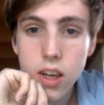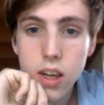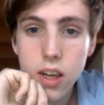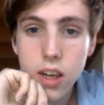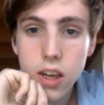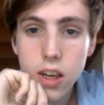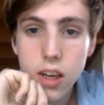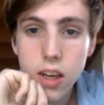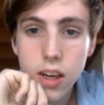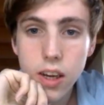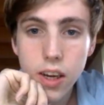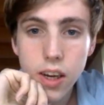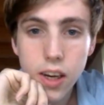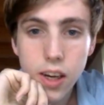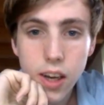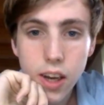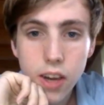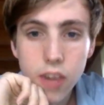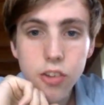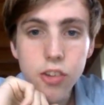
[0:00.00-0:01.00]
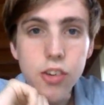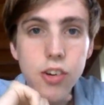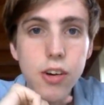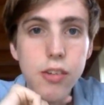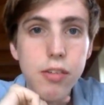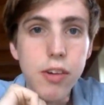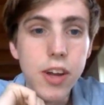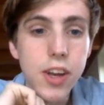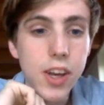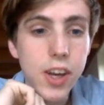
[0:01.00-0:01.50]
In case you have
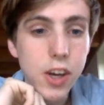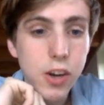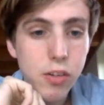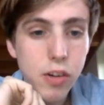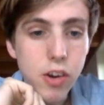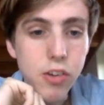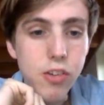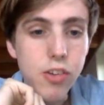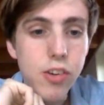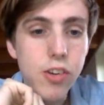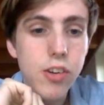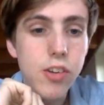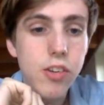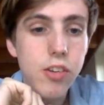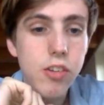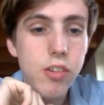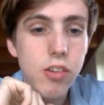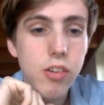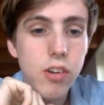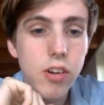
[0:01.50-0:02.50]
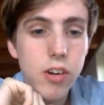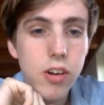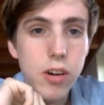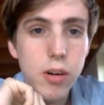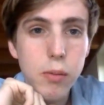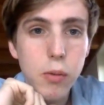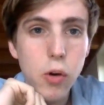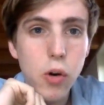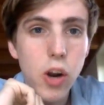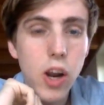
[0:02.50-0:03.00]
any questions um, or
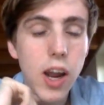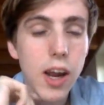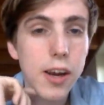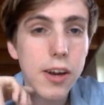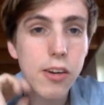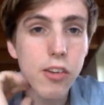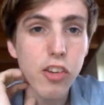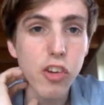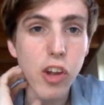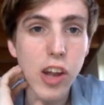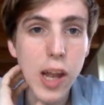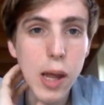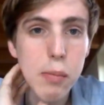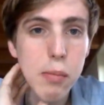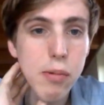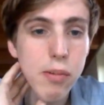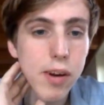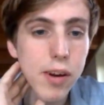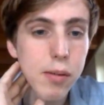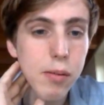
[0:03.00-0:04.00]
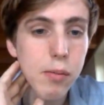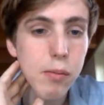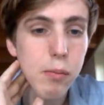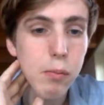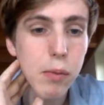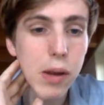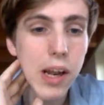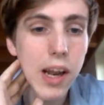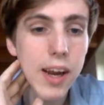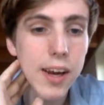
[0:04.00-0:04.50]
like to elaborate, me
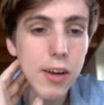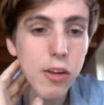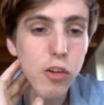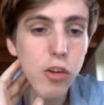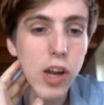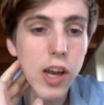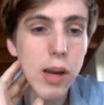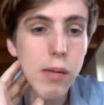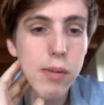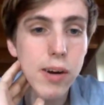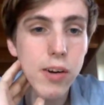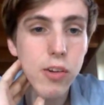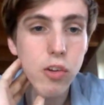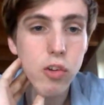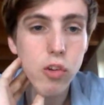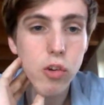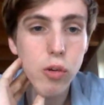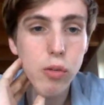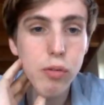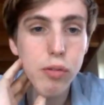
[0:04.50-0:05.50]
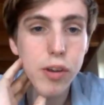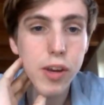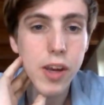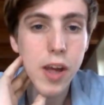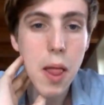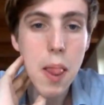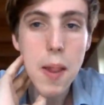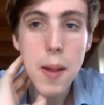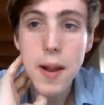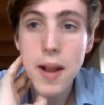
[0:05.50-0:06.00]
like to elaborate on something,
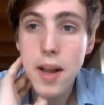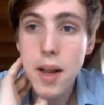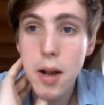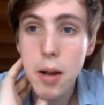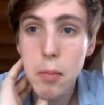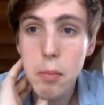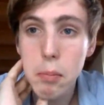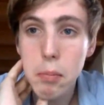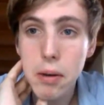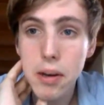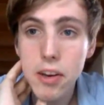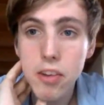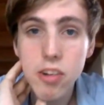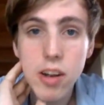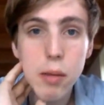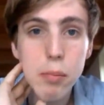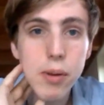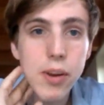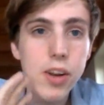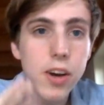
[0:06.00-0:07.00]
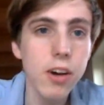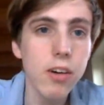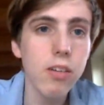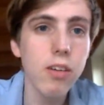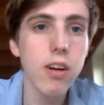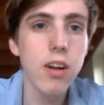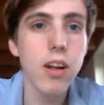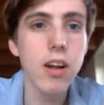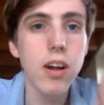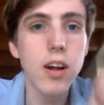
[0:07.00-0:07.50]
please let me know.
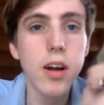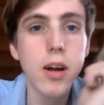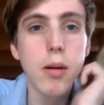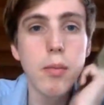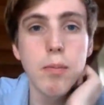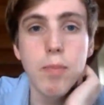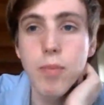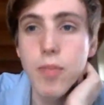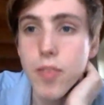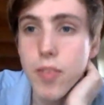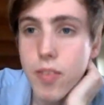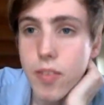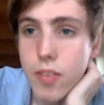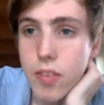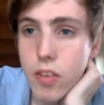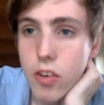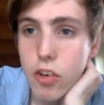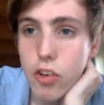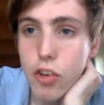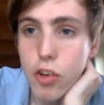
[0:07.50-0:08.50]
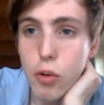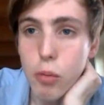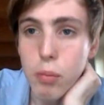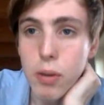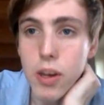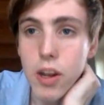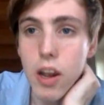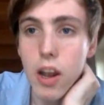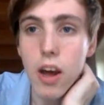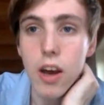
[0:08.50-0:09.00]
Um, there should be a
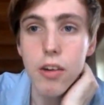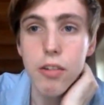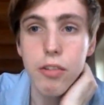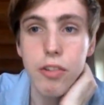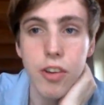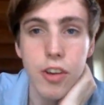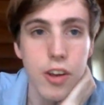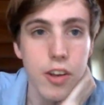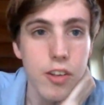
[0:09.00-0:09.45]
live chat